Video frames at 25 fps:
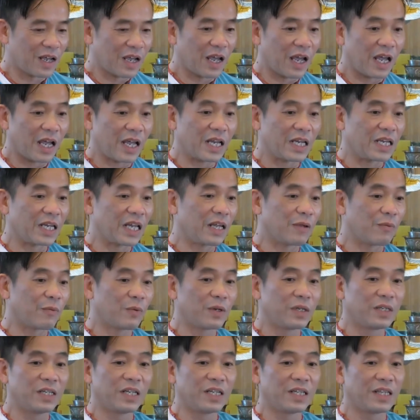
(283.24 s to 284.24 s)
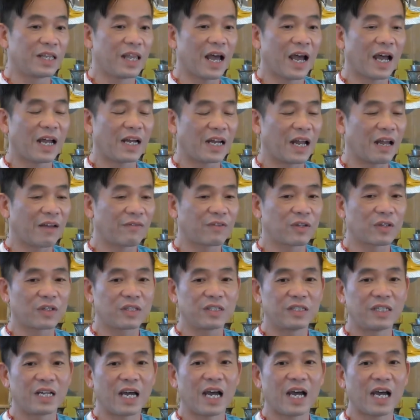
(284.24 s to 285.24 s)
then we did that, and after
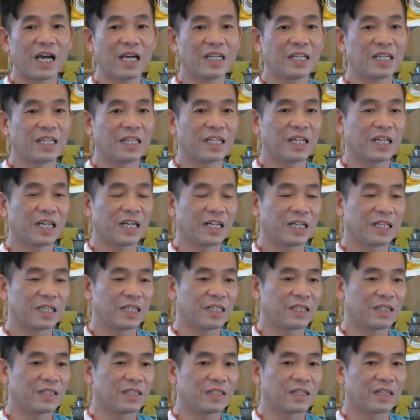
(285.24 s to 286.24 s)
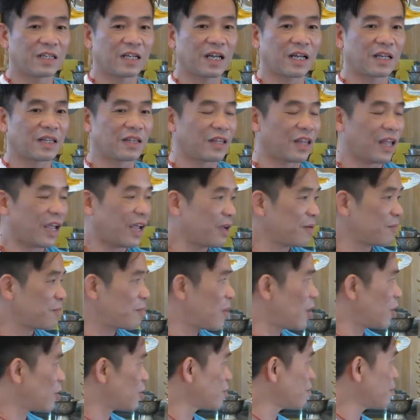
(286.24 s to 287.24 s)
done, and then I thanked
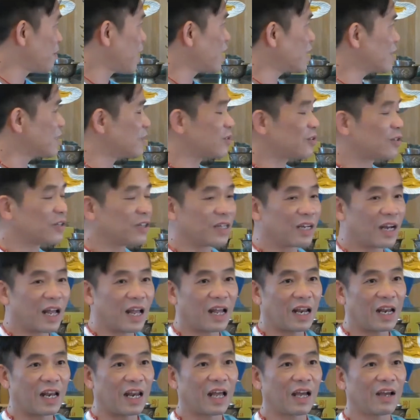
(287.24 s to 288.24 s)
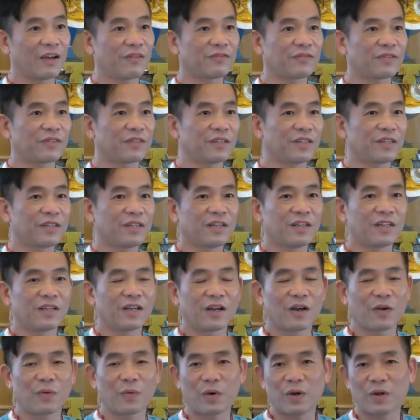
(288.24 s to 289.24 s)
both Master, and I left,
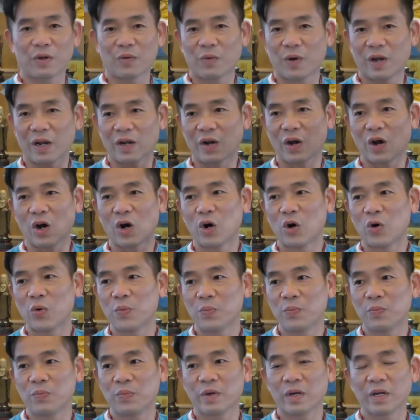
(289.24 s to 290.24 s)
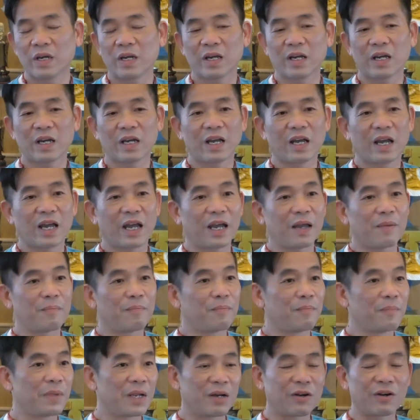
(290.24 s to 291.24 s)
and we went home.
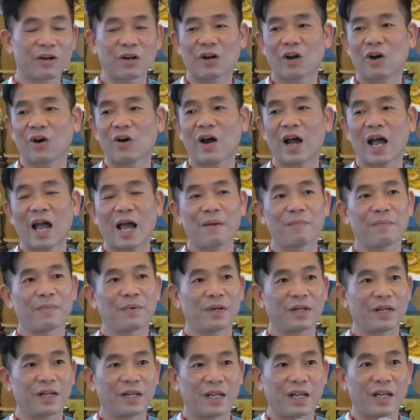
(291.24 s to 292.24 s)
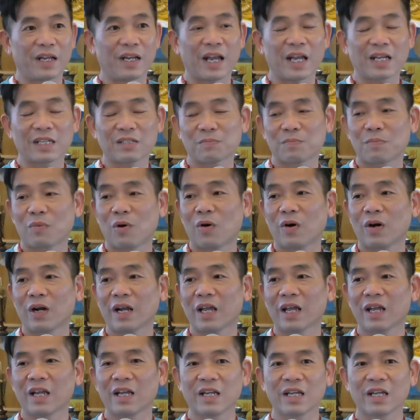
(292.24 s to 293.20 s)
Miracle happened. The next morning,